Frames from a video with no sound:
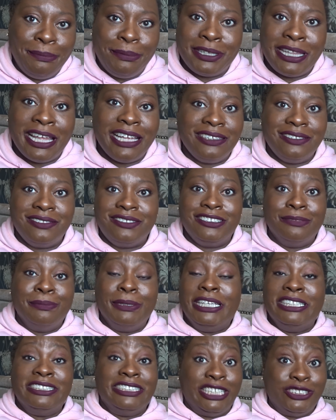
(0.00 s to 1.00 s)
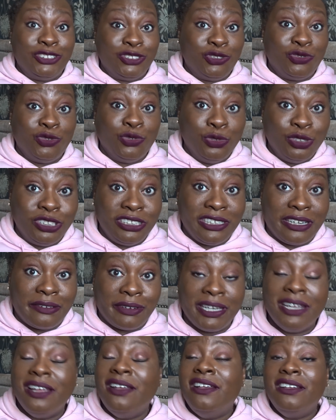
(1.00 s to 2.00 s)
But that, to me, is
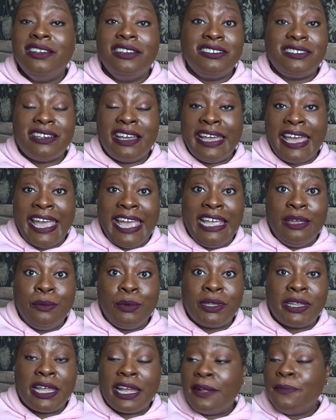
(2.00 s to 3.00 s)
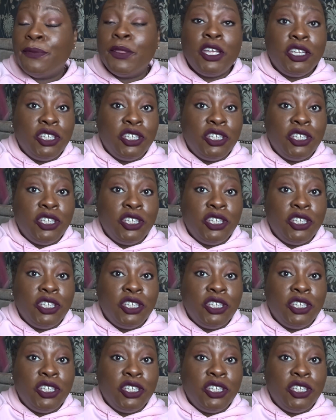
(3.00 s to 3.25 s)
extraordinary, because I ate with that.